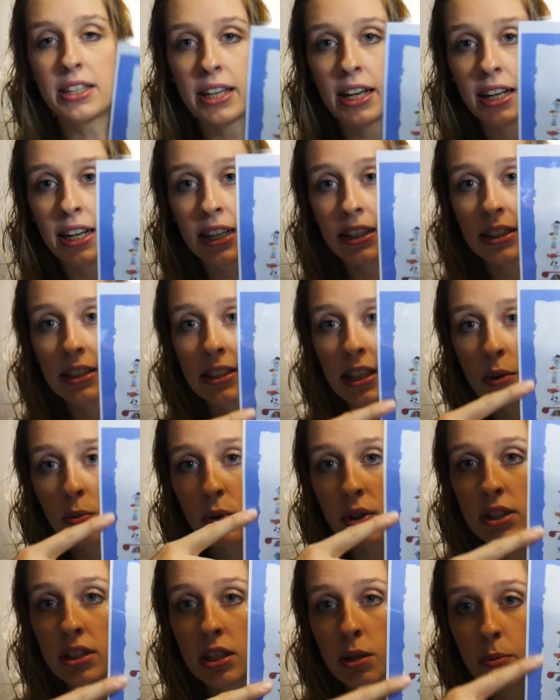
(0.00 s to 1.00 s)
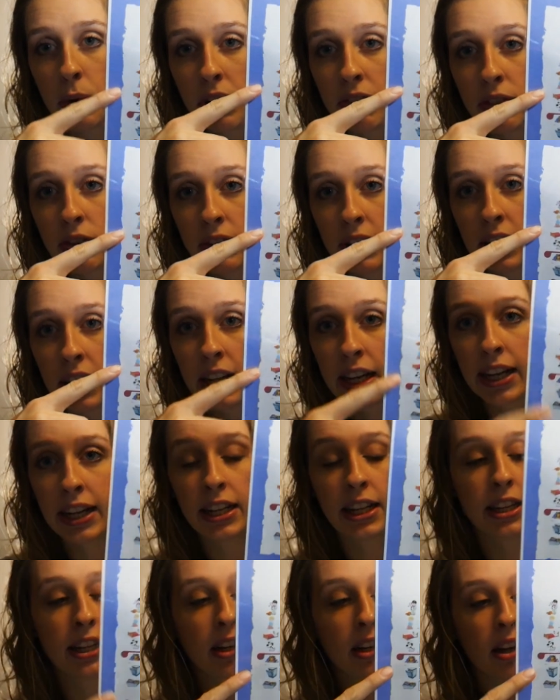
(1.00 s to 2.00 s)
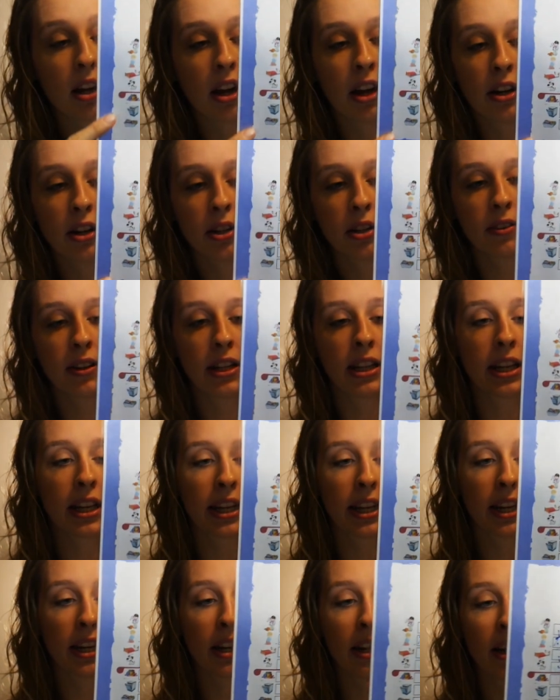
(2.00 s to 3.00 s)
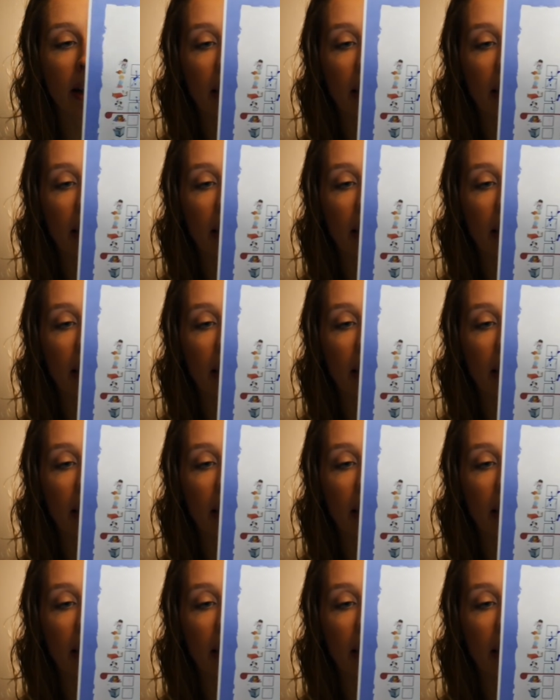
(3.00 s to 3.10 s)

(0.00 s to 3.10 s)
that, he has the same ones above the red line, and then under the red line,